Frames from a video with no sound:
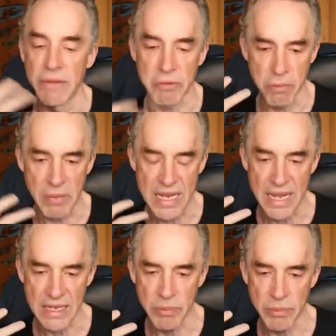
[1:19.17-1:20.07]
For me,
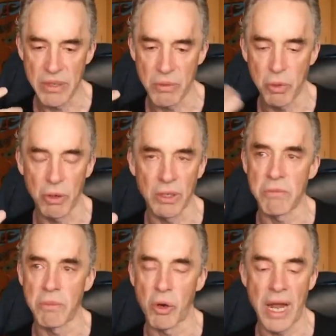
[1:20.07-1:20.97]
that's been the world
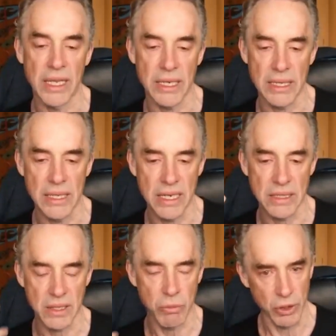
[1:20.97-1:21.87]
of morality.
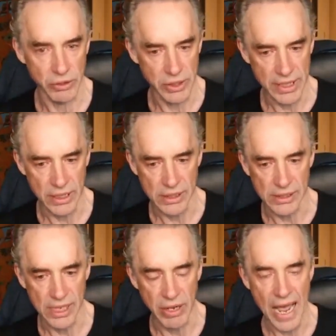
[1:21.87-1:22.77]
That's the world that tells
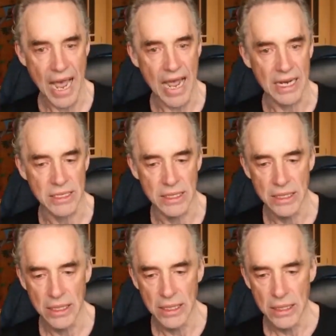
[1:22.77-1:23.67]
us how to act.
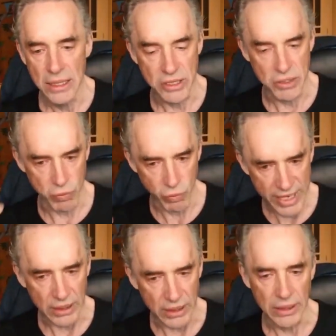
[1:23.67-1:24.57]
It's
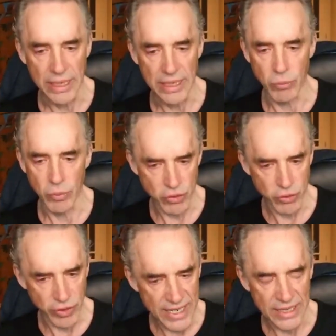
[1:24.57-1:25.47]
real. Like, we
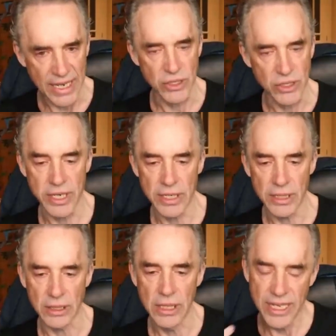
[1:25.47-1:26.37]
treat it like it's
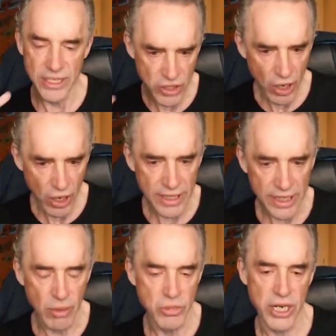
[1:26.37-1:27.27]
real. It's not
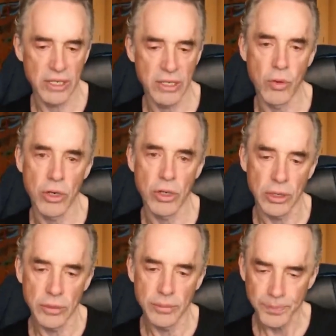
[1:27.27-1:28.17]
the objective
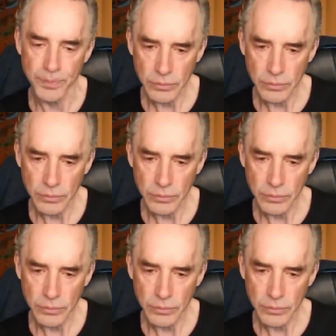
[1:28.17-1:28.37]
world.